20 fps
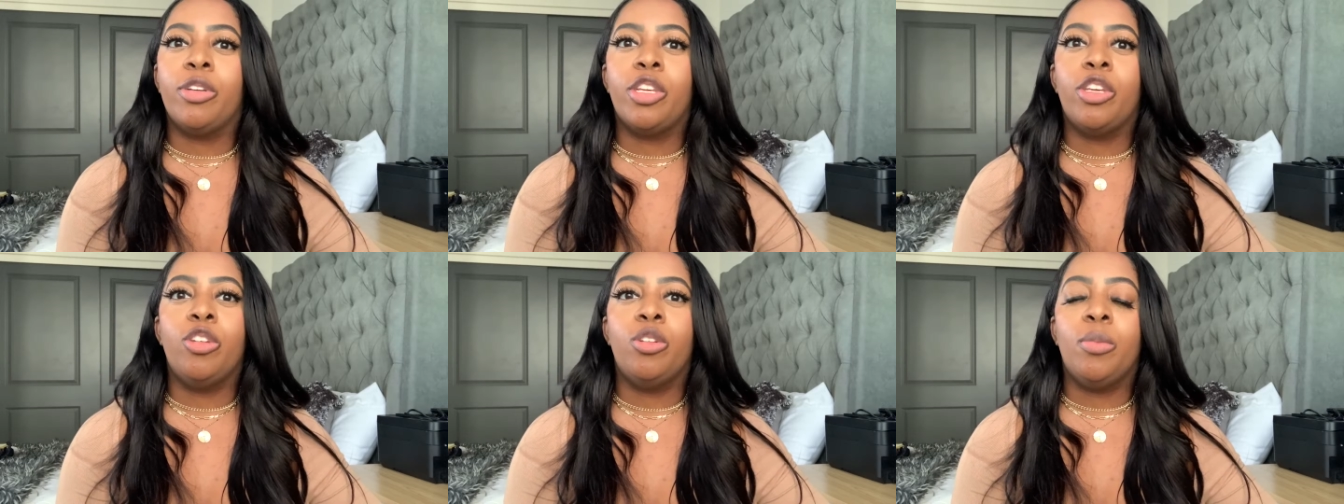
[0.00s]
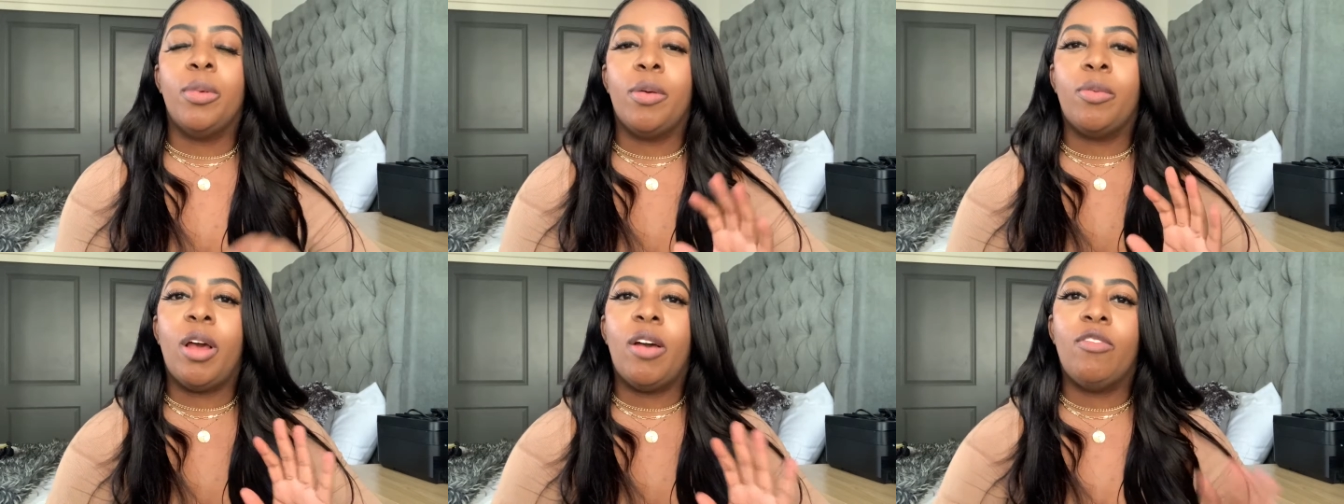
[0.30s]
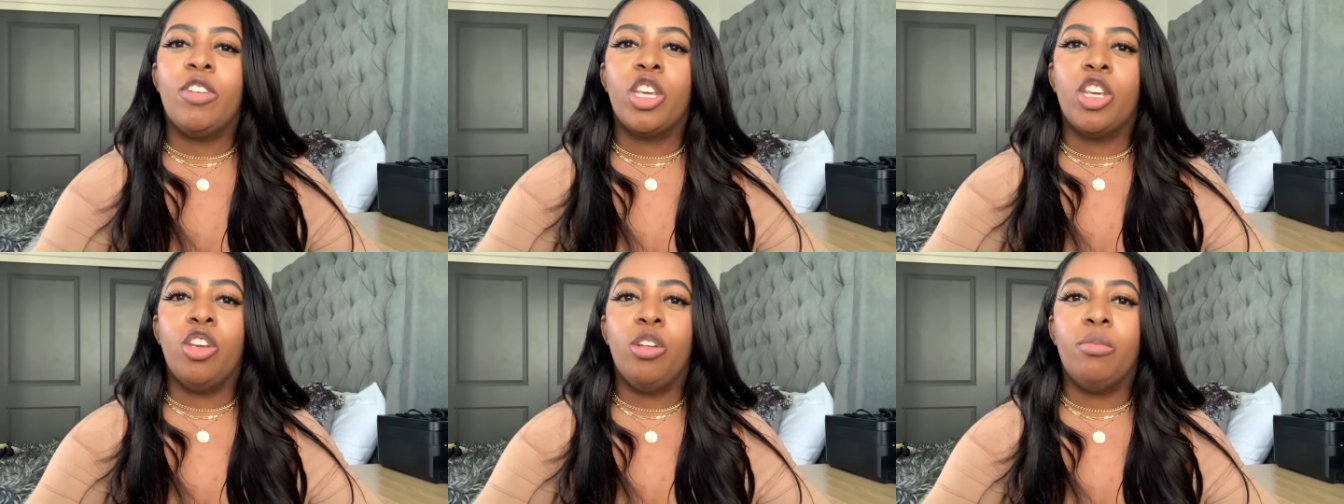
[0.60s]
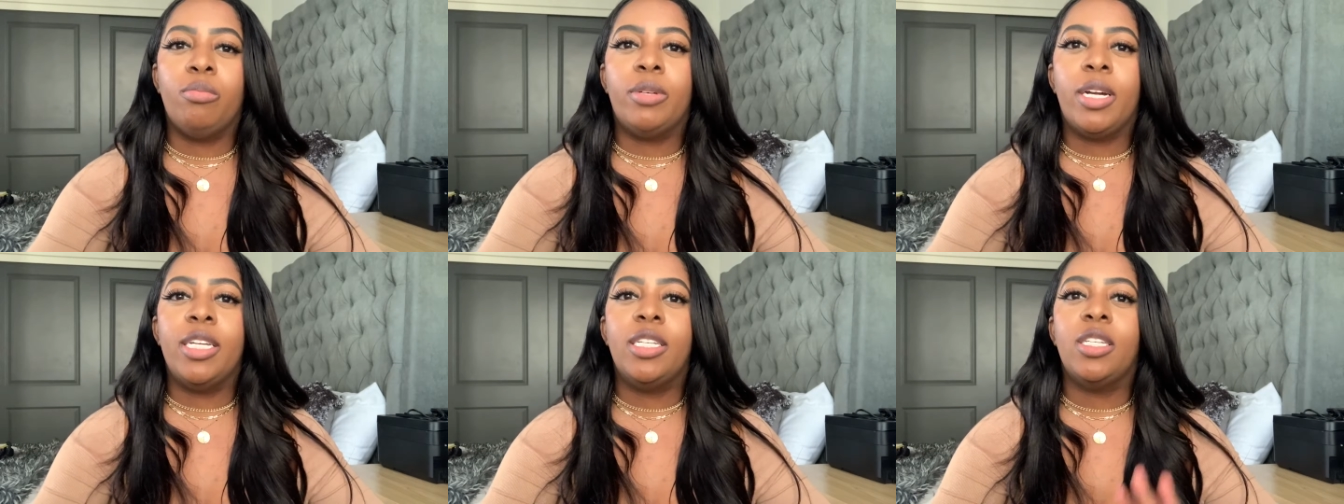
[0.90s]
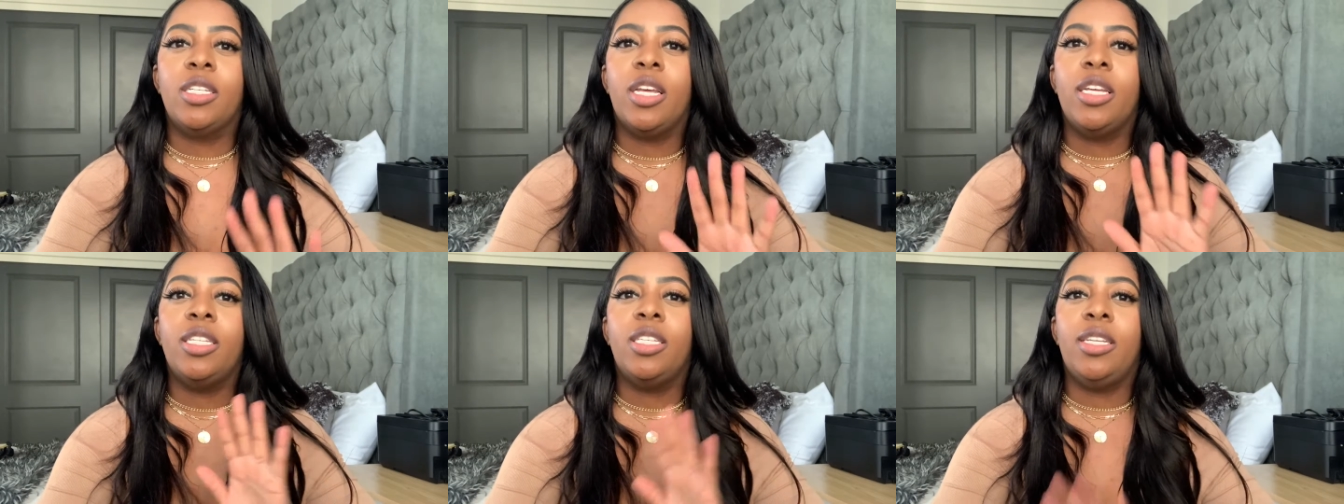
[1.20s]
cute to be able to have a cute
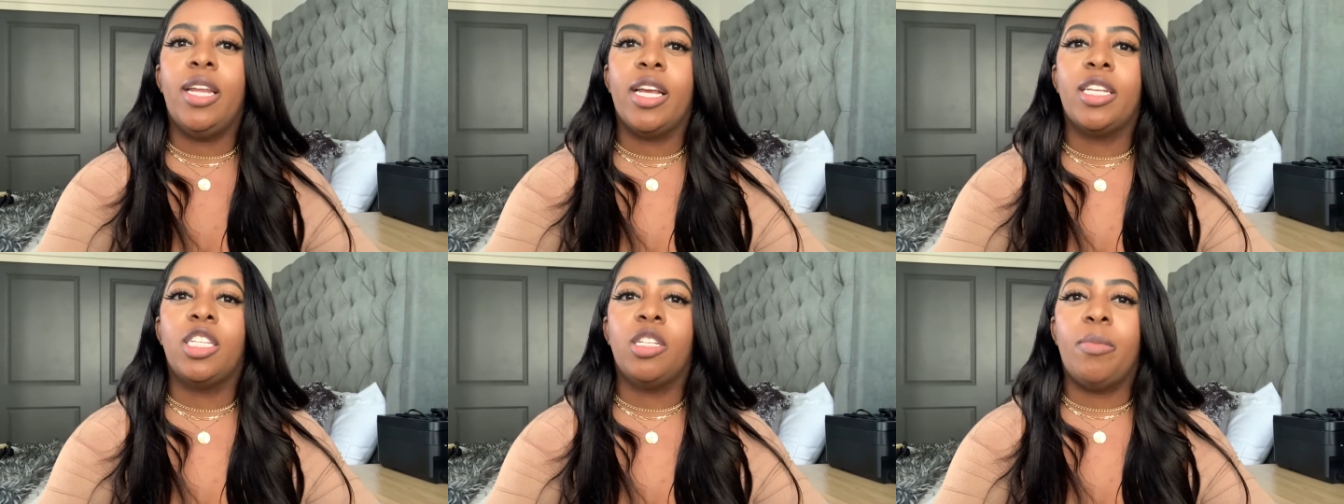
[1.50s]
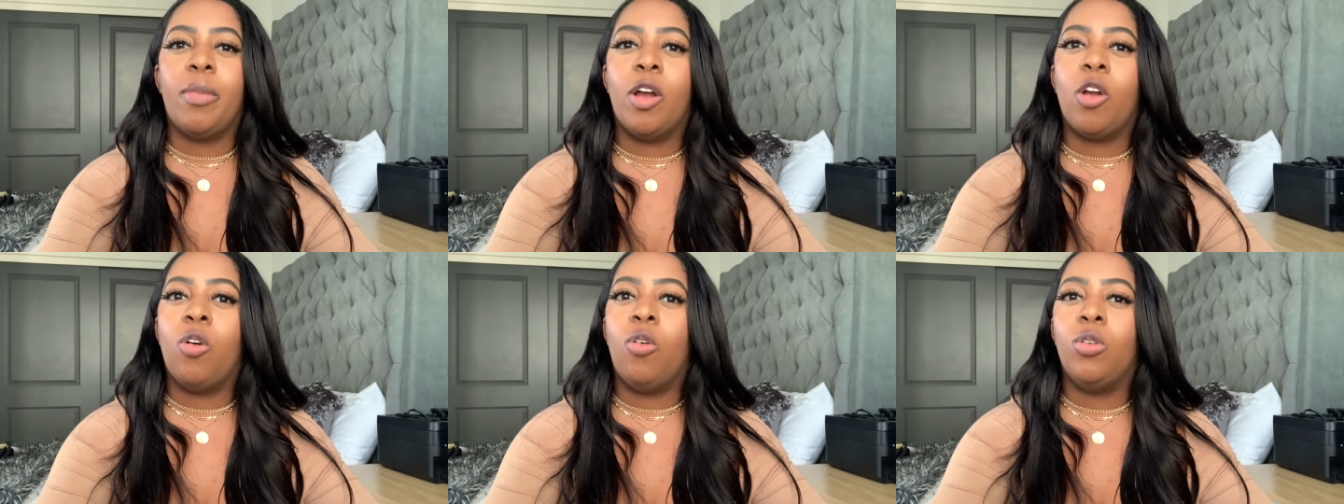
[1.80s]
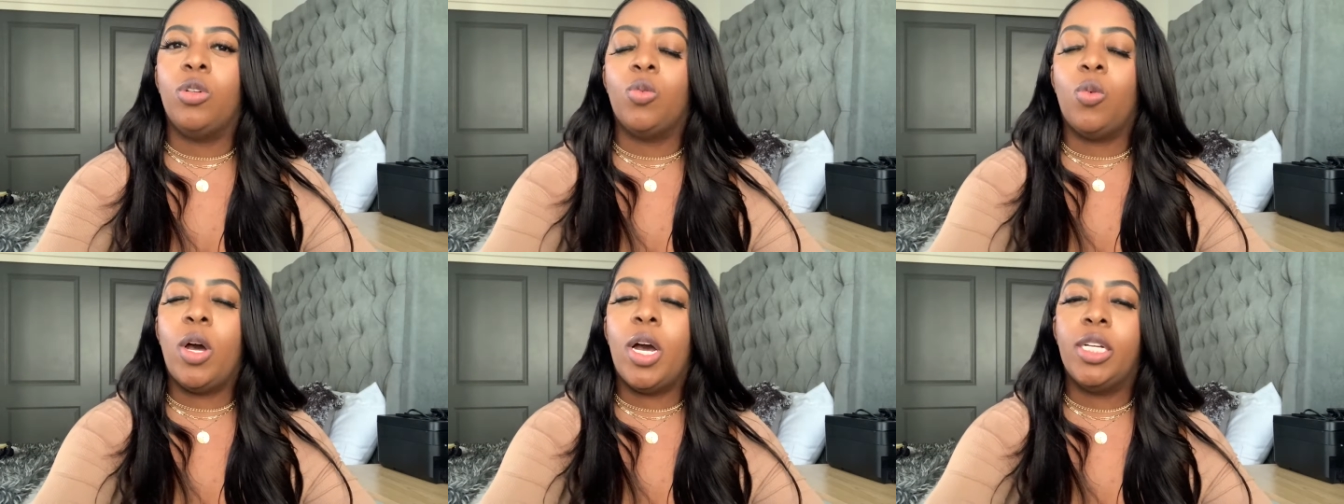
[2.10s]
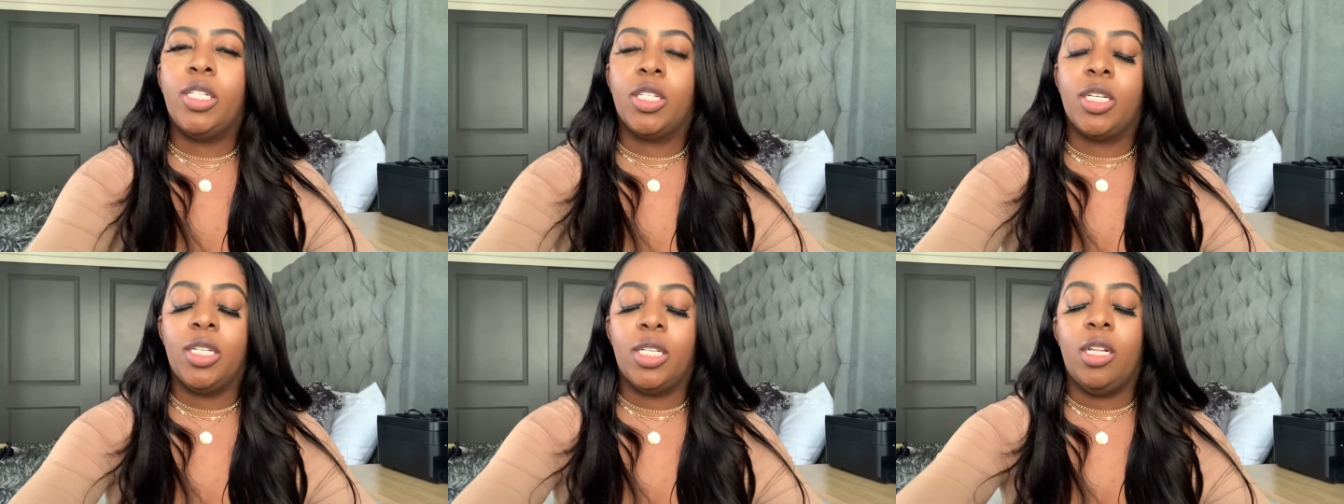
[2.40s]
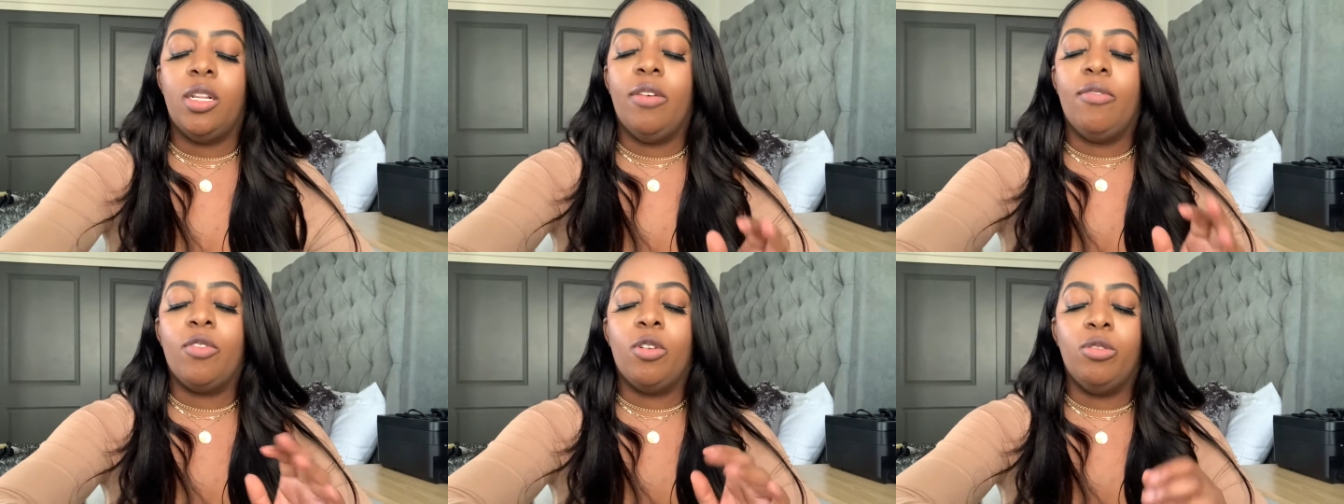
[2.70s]
bracelet next to my gold watch because I
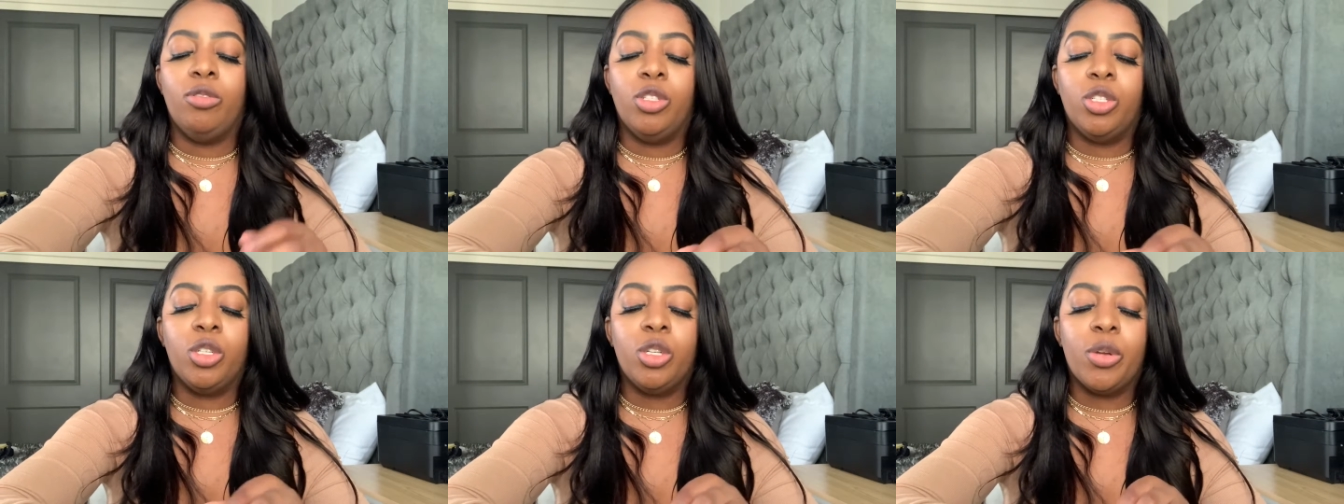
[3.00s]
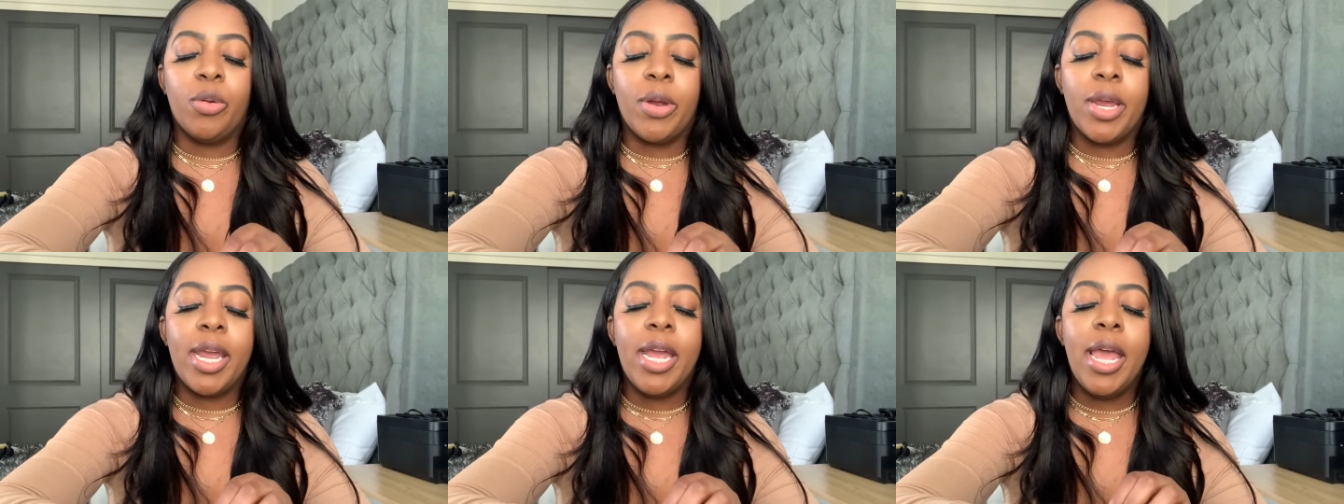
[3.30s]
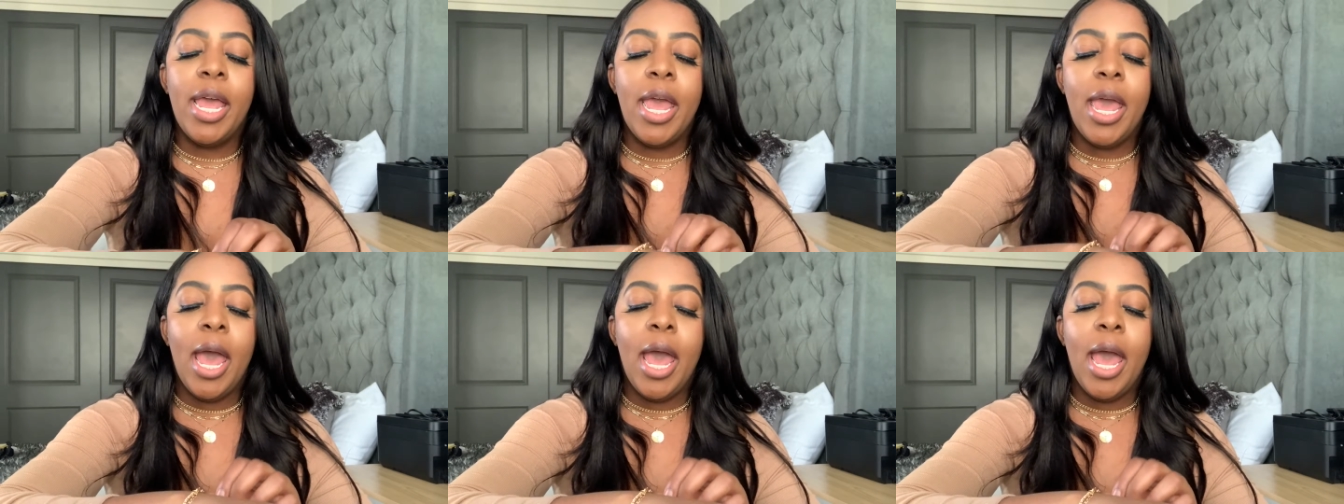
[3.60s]
love gold jewelry.